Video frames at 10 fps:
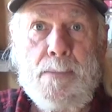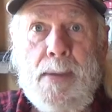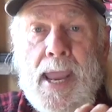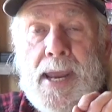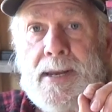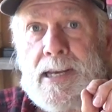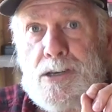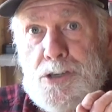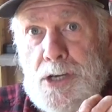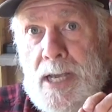made
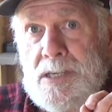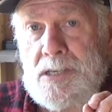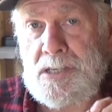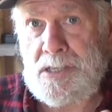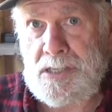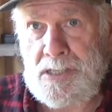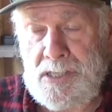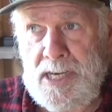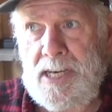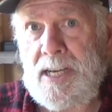and just
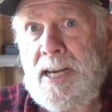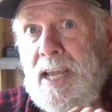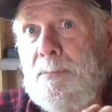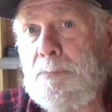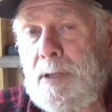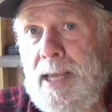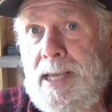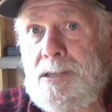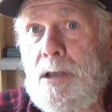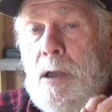seated in
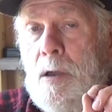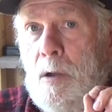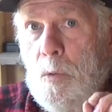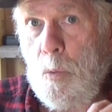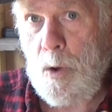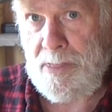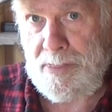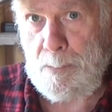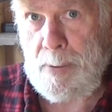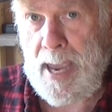place with
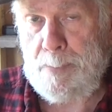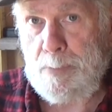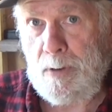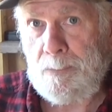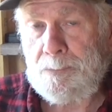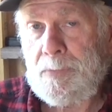the paper,